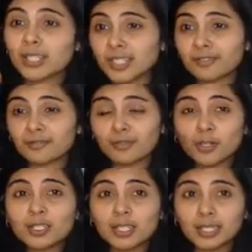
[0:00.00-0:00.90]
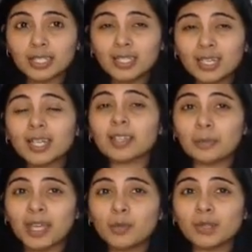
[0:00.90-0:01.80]
It's a first link. The
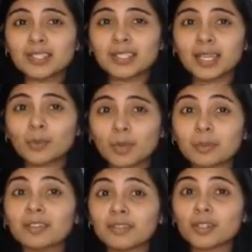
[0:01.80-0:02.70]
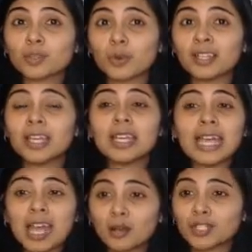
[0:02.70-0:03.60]
paid one's the second one, but the first one
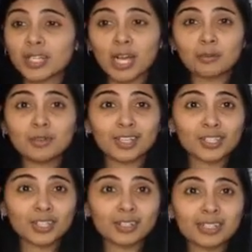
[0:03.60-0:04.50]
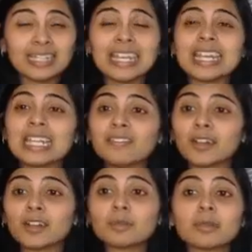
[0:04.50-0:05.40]
should help you get started in a
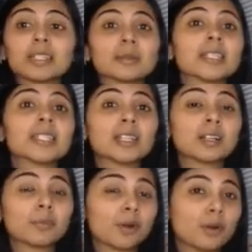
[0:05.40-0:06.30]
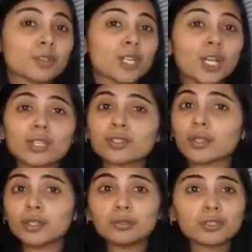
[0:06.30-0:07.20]
very minimalistic approach. So
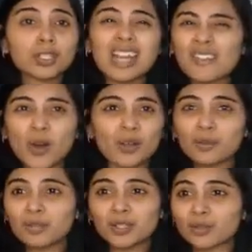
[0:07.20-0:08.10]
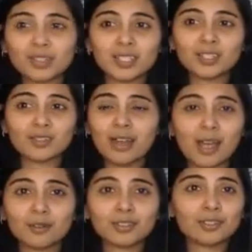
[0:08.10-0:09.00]
you should have all the resources in your
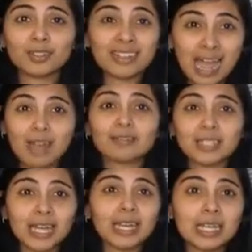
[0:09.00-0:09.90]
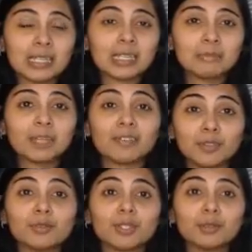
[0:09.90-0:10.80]
house. You shouldn't have to get anything, but if
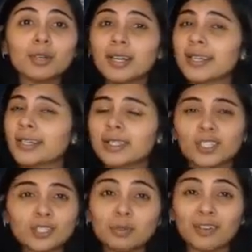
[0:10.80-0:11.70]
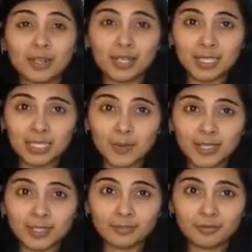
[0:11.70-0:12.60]
you do, this should be very
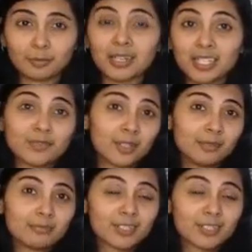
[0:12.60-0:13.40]
inexpensive, but it's free.